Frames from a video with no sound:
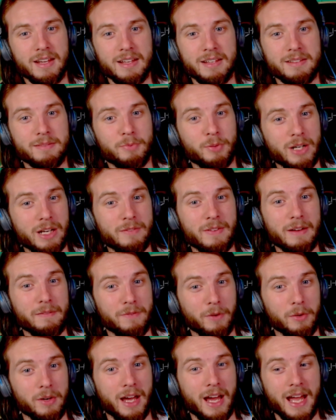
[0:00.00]
pretty
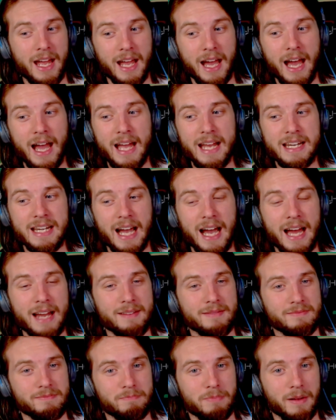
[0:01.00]
eventful night. I got,
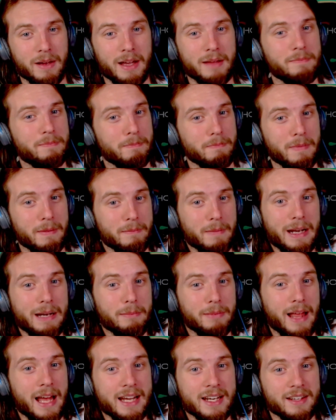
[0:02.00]
Men in
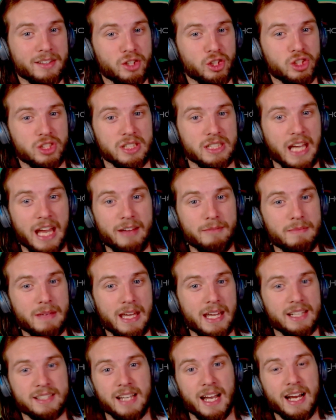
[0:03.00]
Black just gave me
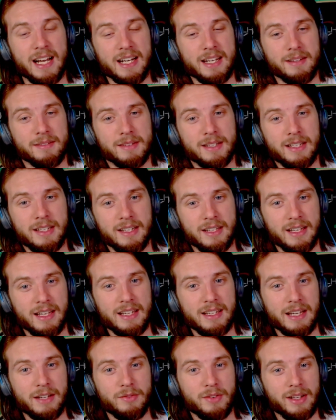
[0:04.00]
anxiety.
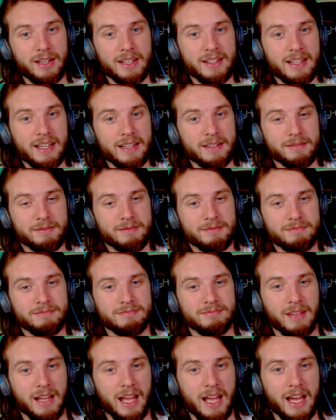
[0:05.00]
It really did.
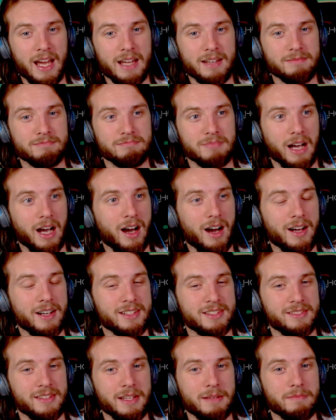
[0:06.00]
And
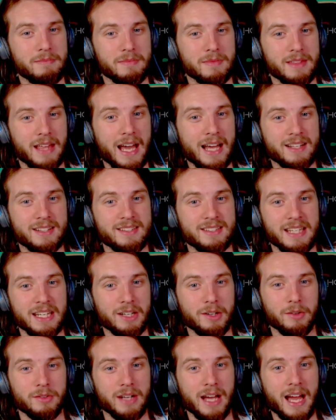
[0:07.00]
honestly, that
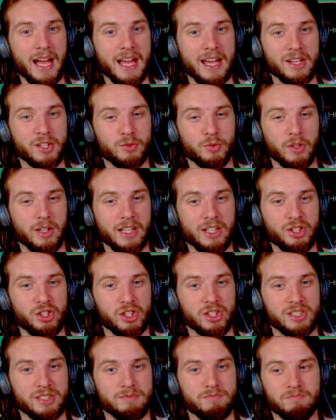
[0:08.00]
single night is really
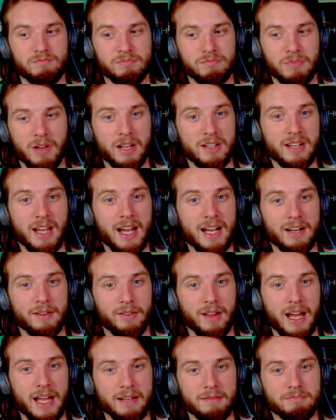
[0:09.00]
just a night of,
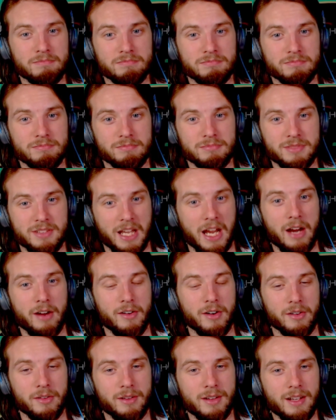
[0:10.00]
like,
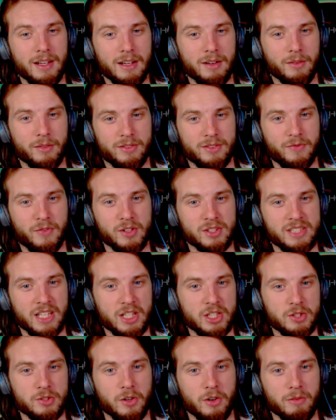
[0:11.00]
terror for
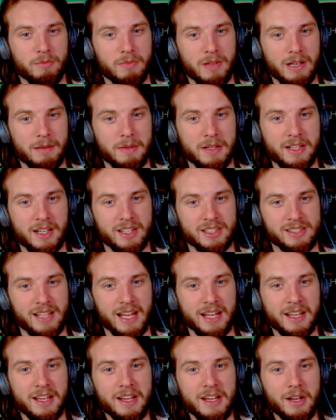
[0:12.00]
6-year-old me, because
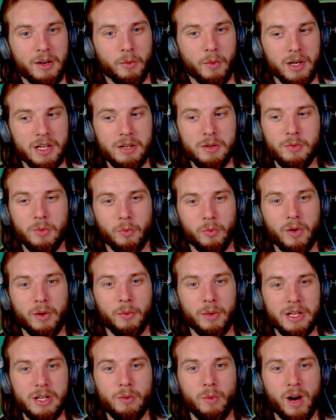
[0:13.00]
like when you
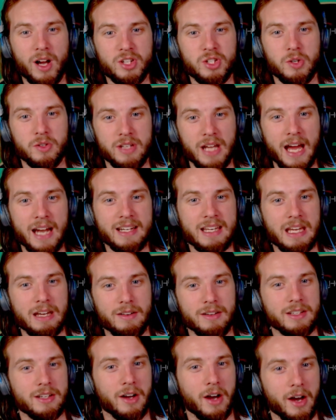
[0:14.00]
watch your dad kill
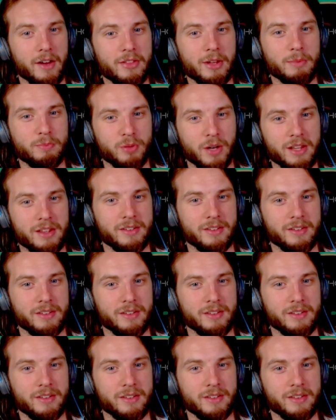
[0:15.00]
your other brother